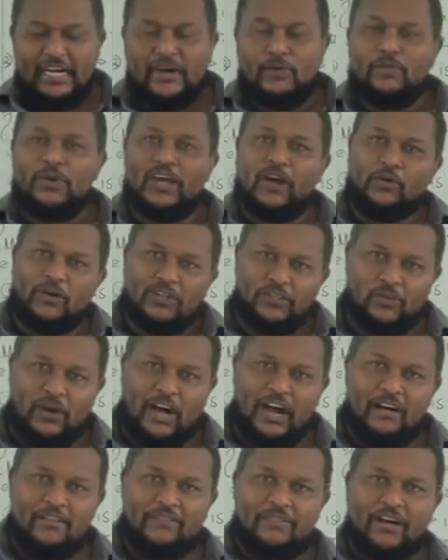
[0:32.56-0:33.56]
we are going to
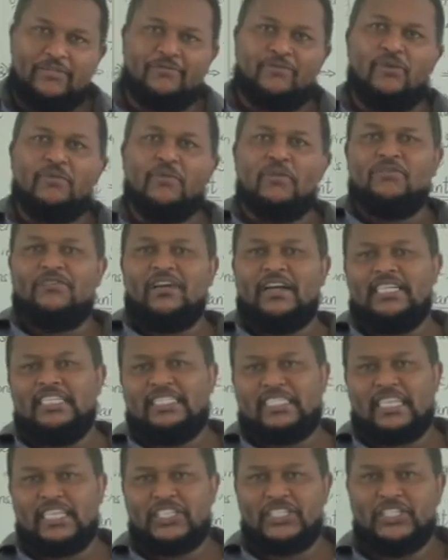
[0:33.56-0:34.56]
have a form of a
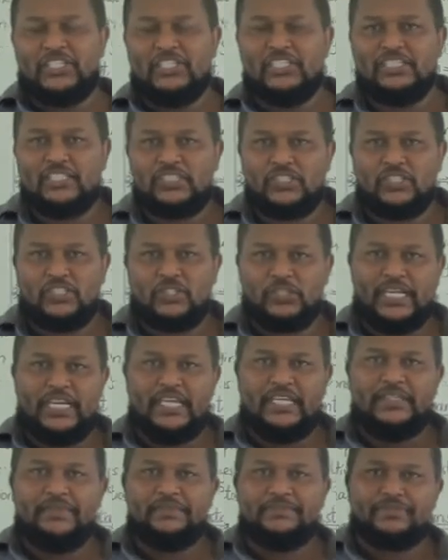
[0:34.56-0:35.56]
discussion
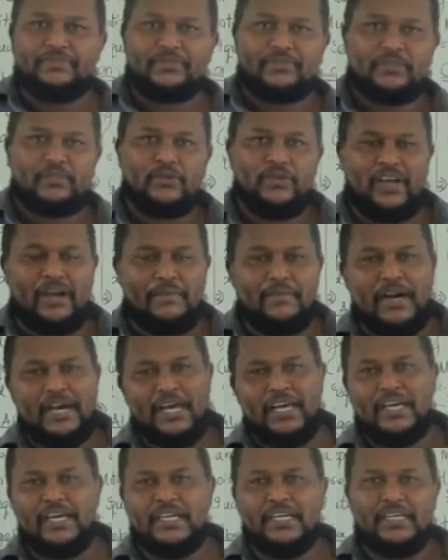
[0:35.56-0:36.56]
today,
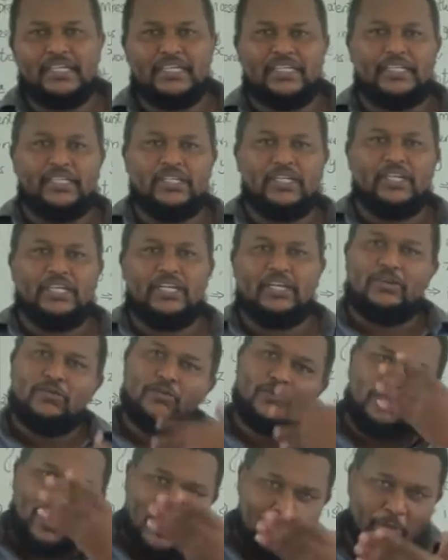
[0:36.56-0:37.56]
whereby
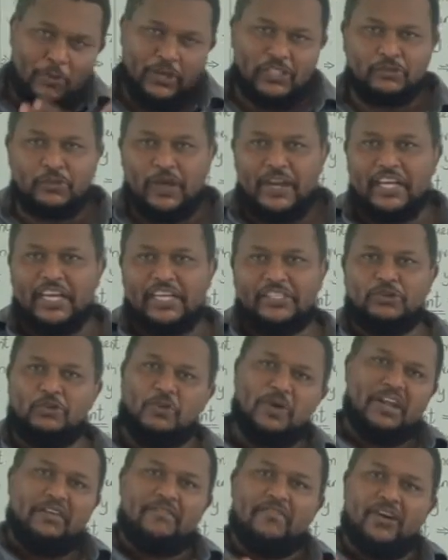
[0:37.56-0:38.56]
I'm going to engage you
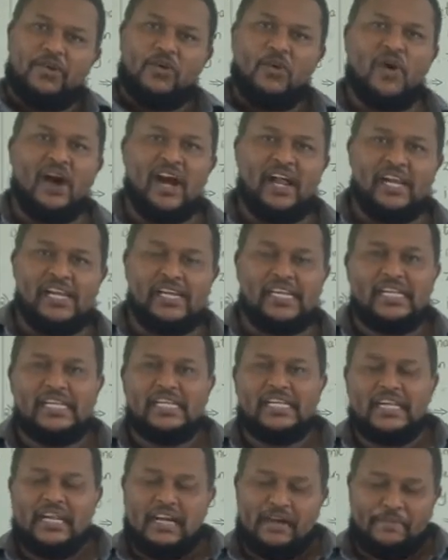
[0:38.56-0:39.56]
wherever you are,
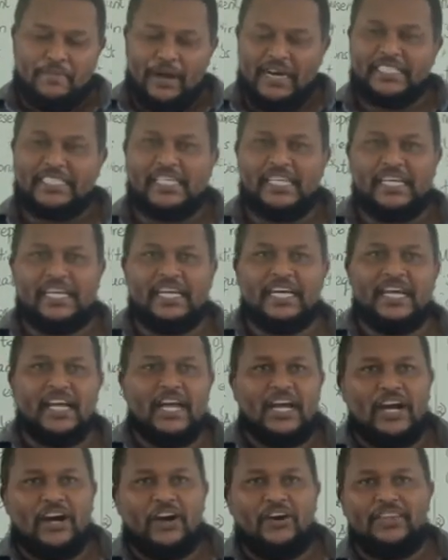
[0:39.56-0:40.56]
but
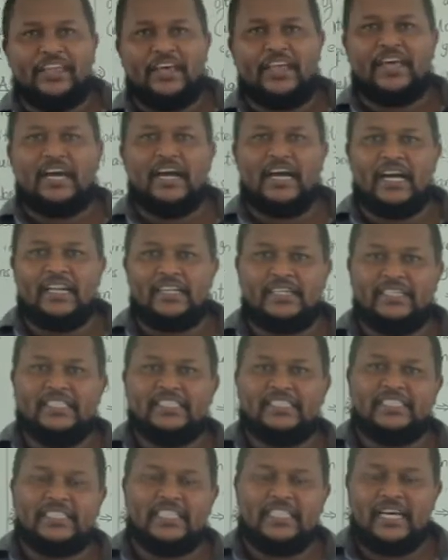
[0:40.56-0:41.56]
on the other hand,
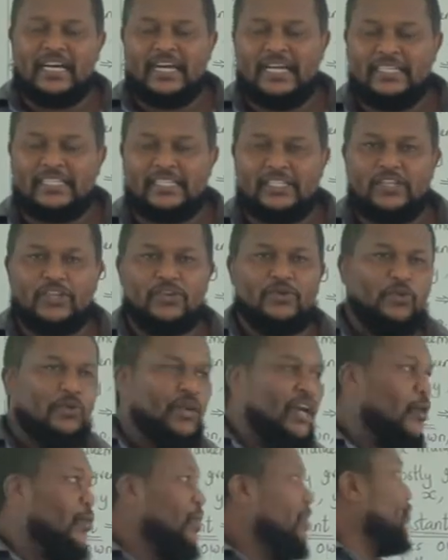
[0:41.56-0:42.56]
it's that we
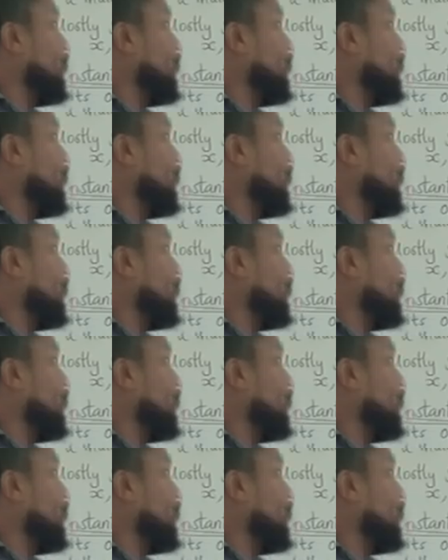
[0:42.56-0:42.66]
are going